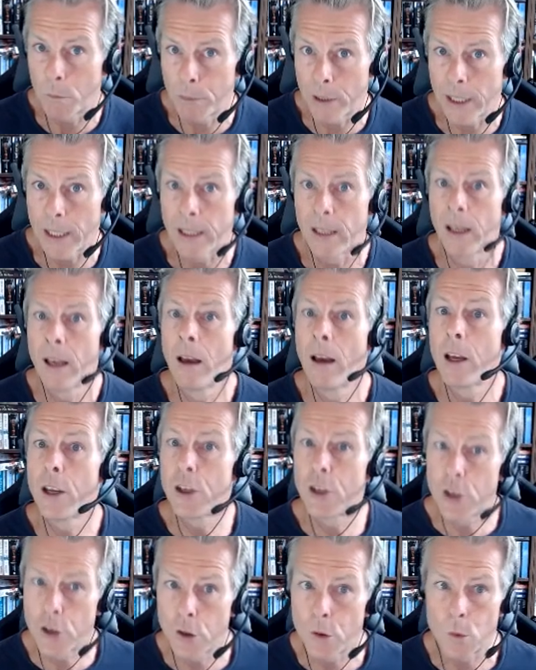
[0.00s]
will be
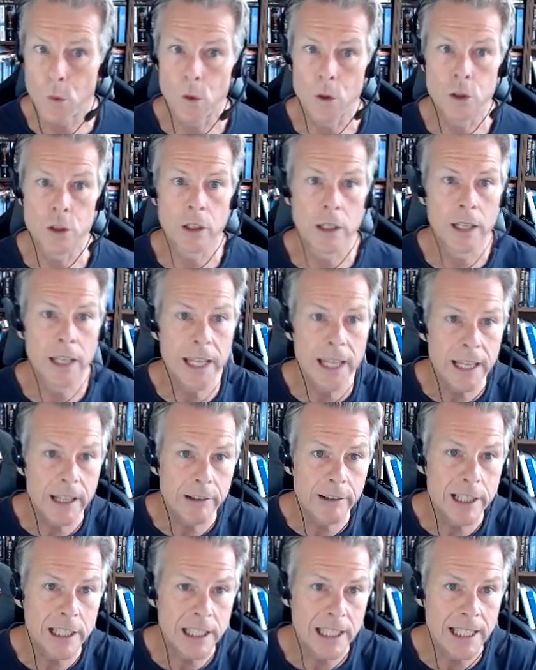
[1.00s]
huge. And
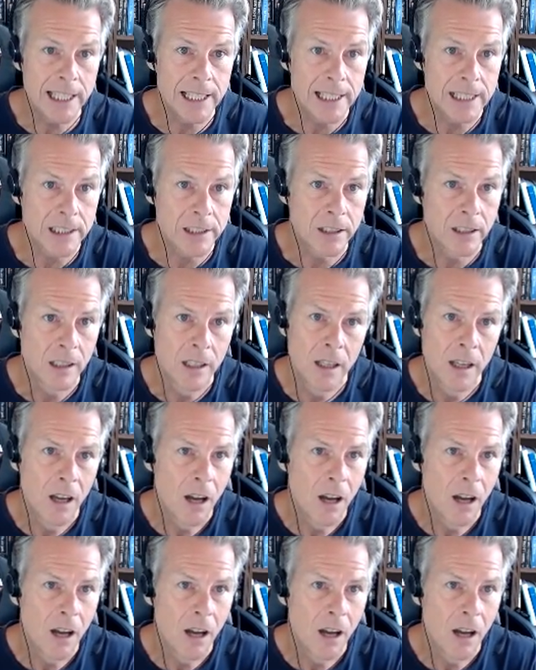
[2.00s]
here it is.